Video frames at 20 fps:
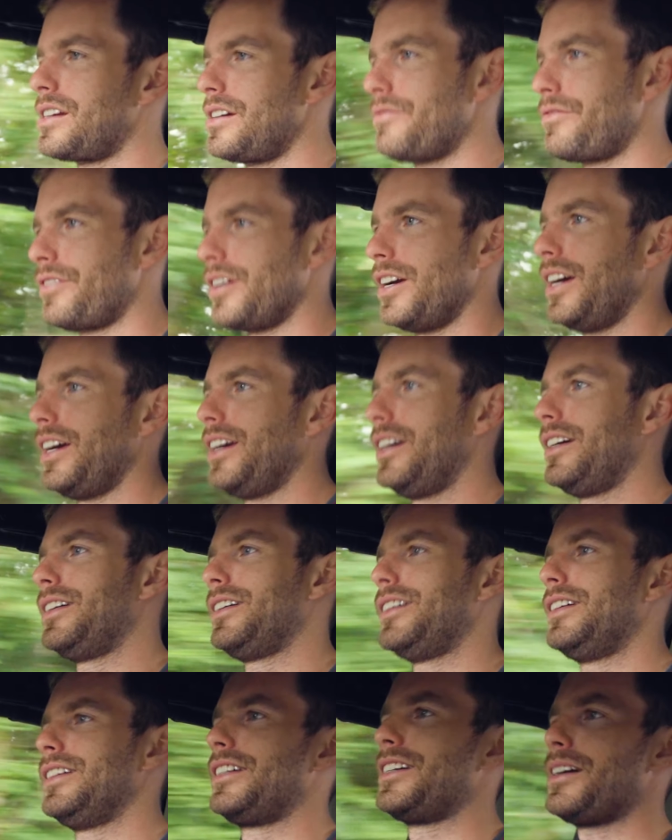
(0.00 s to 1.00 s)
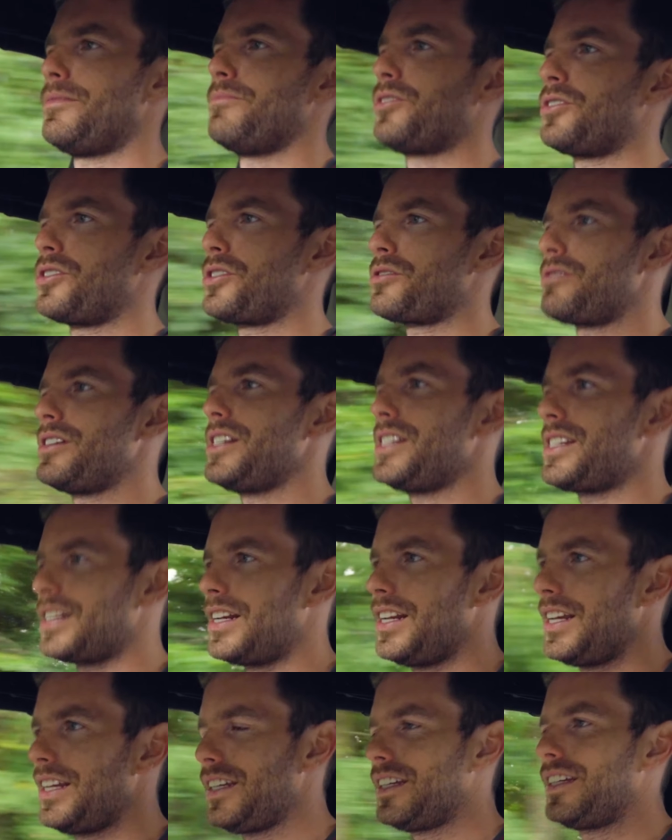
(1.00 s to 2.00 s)
I've come across
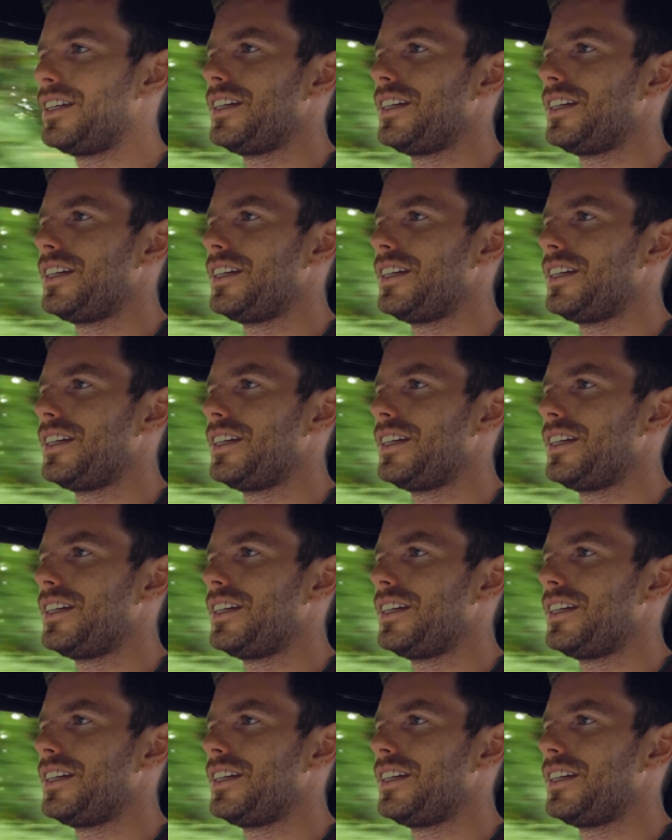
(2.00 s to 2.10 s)
recently.